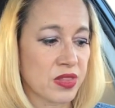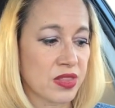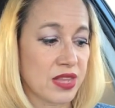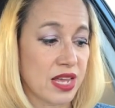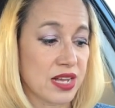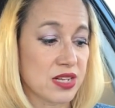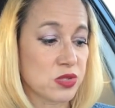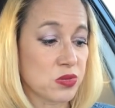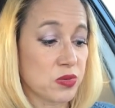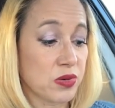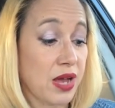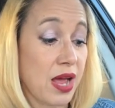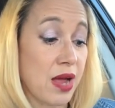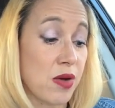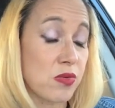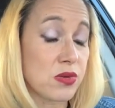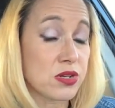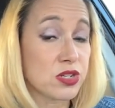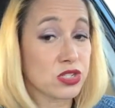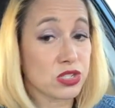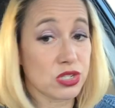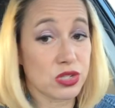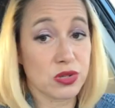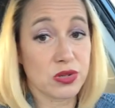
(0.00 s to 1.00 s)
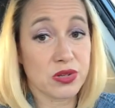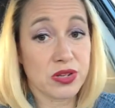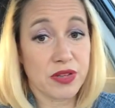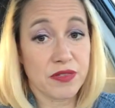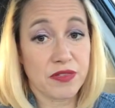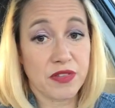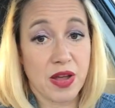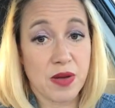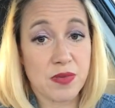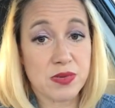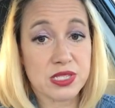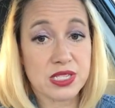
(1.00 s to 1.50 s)
that's what I would do
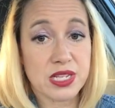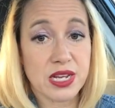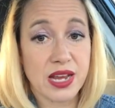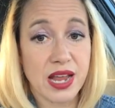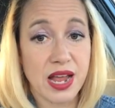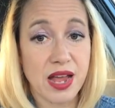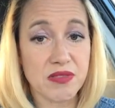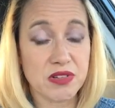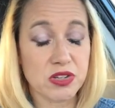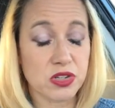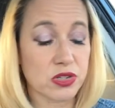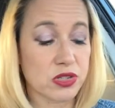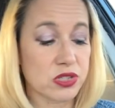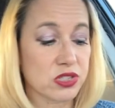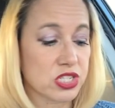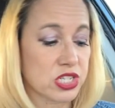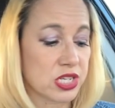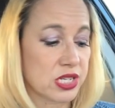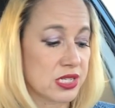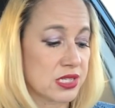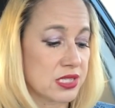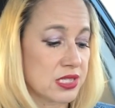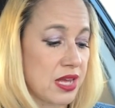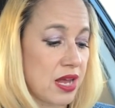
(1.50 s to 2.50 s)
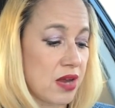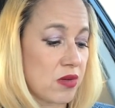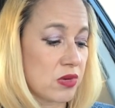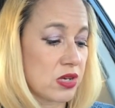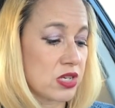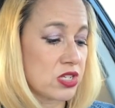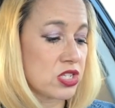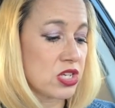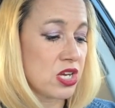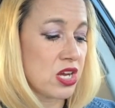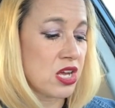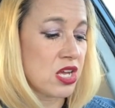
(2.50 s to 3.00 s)
if I was gonna have a grilled chicken
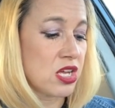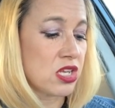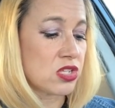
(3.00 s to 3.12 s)
sandwich.